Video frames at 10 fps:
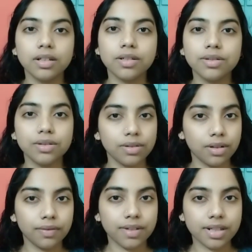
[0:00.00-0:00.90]
So
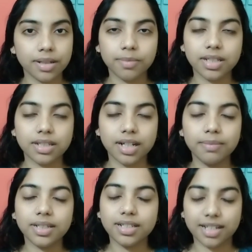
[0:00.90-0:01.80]
not wasting much
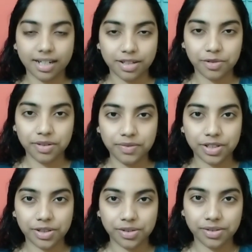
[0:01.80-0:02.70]
time, let's get into the
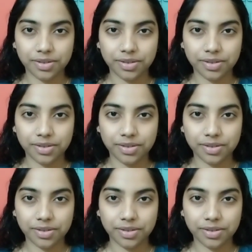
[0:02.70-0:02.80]
video.